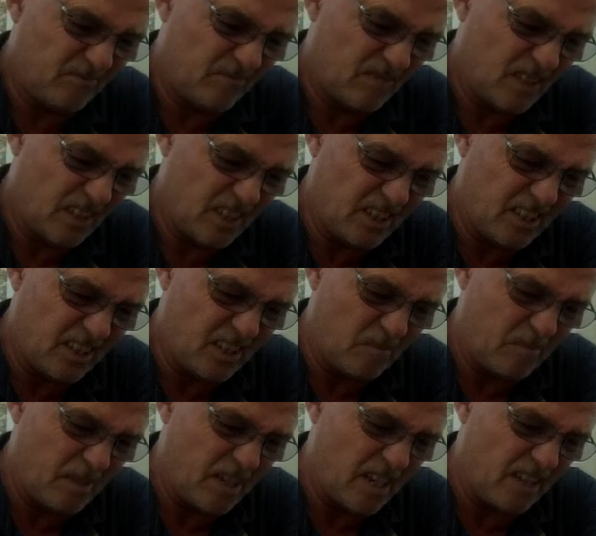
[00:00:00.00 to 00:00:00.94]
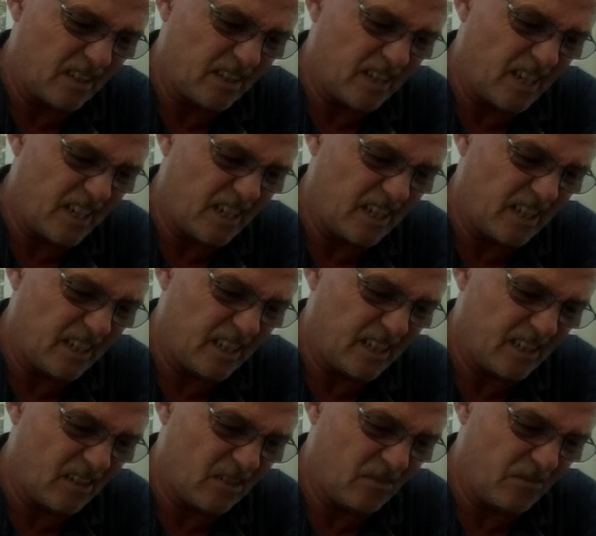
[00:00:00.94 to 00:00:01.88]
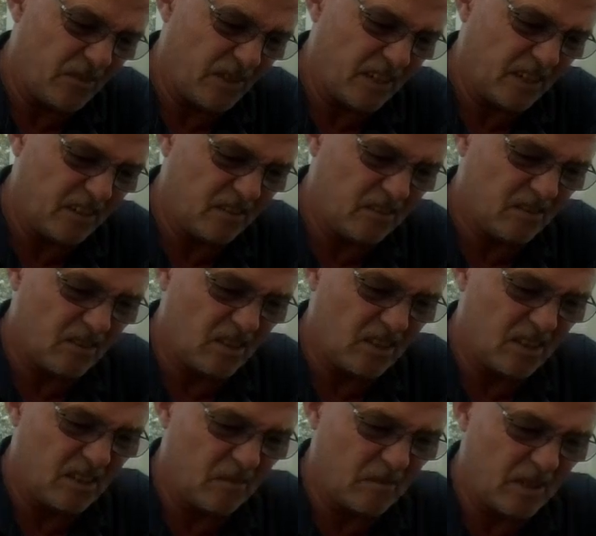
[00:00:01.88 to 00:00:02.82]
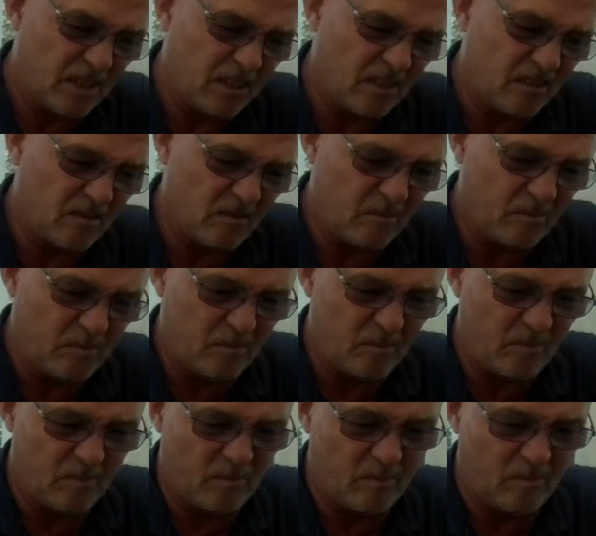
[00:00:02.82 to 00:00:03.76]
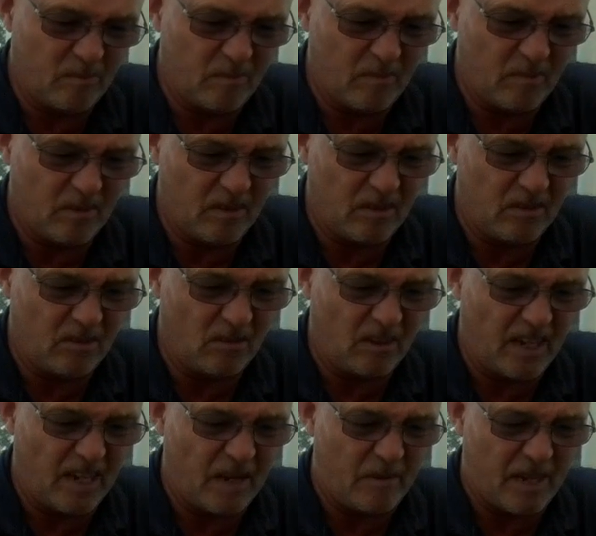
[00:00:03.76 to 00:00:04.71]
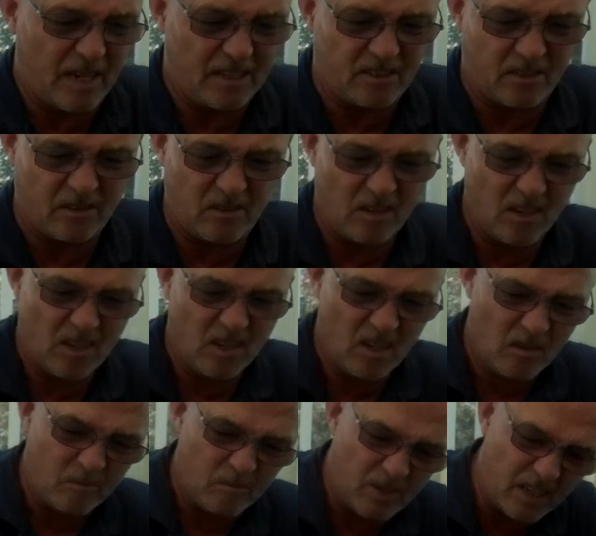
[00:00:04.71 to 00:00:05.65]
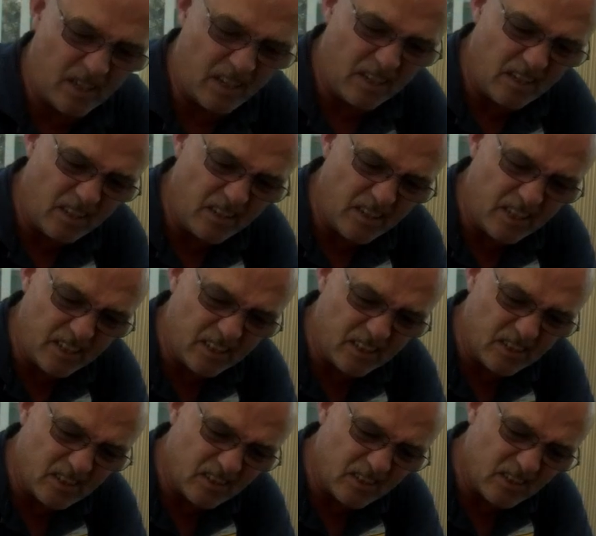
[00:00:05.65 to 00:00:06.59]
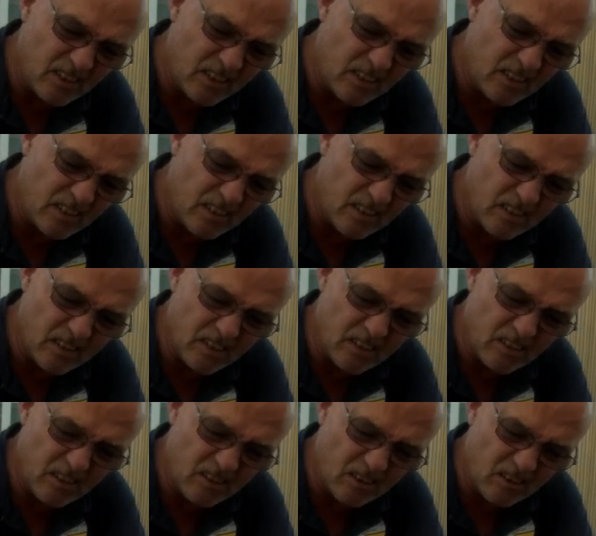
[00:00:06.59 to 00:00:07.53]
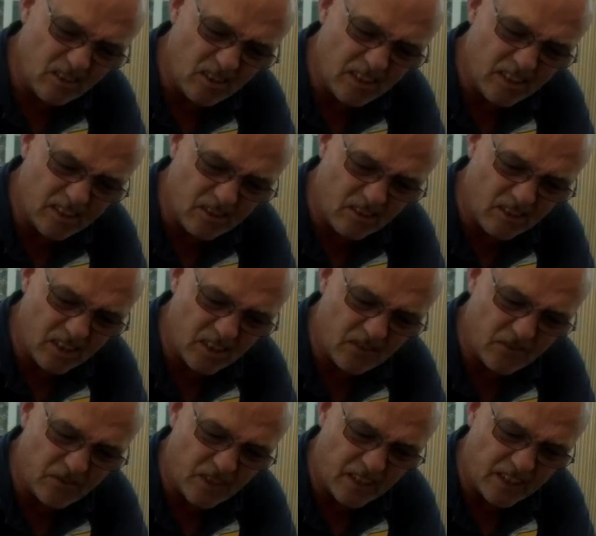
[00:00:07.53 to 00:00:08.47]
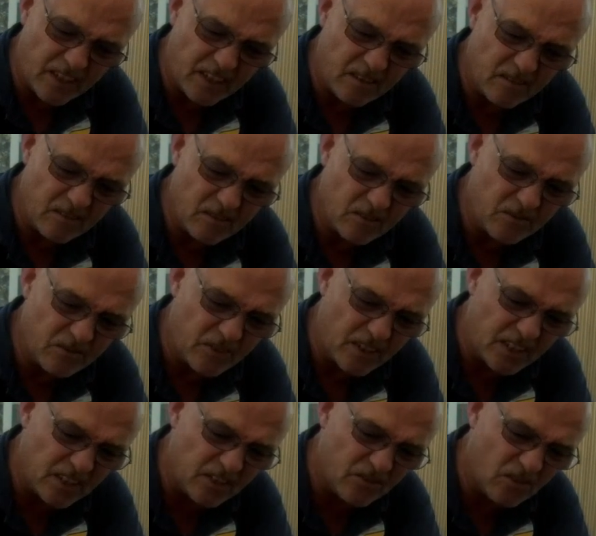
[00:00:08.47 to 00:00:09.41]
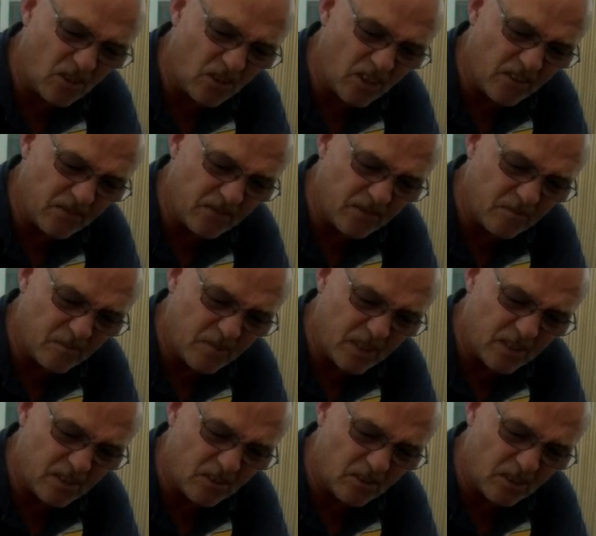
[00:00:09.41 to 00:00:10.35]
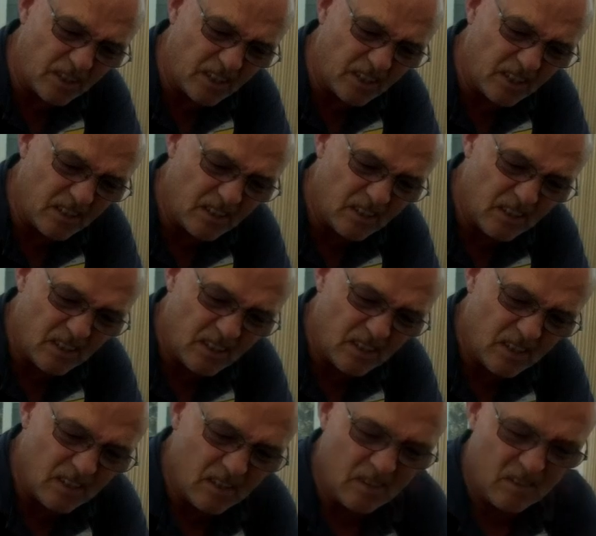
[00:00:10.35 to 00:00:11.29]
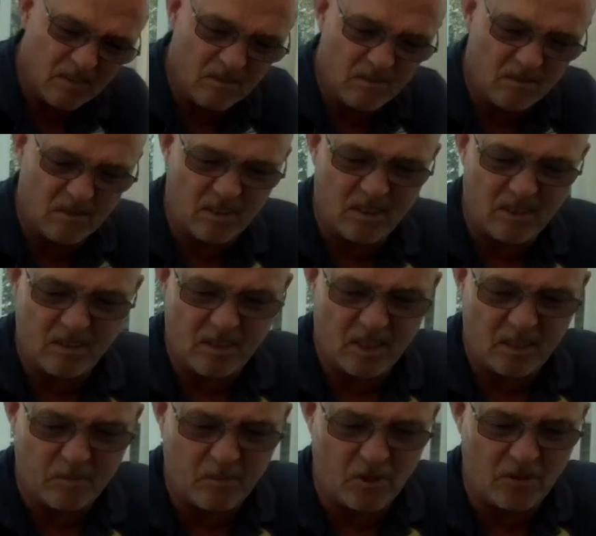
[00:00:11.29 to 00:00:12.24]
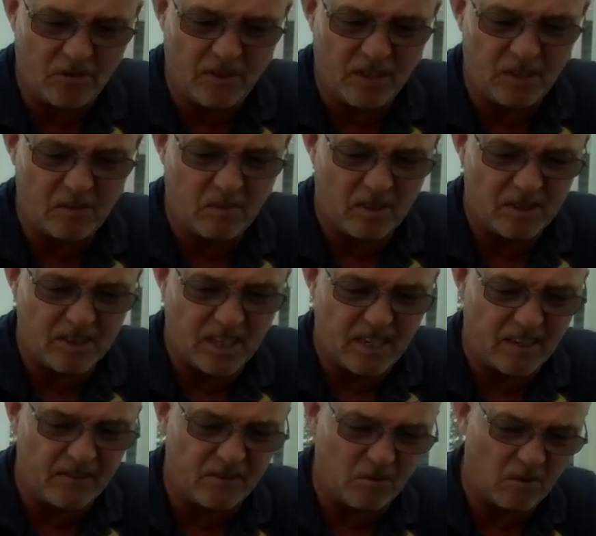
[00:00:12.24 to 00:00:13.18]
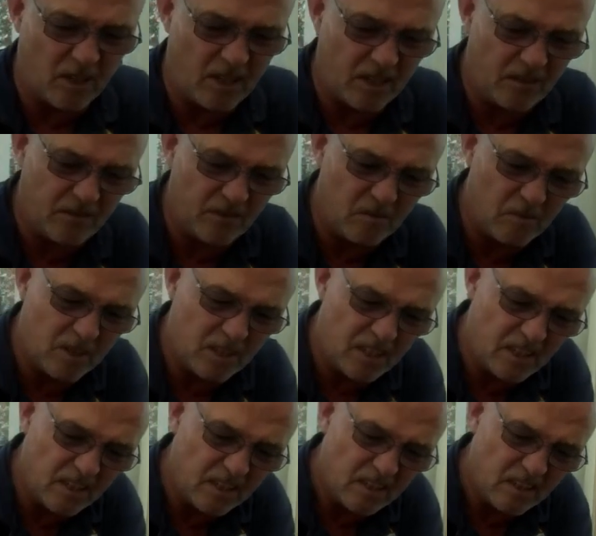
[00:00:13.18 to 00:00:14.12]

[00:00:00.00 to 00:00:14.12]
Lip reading: This is a bit ungainly, this whole thing. It's a bit not haphazard, but it's got these funny drive bits on it. Let's move these ones out of the way for a minute.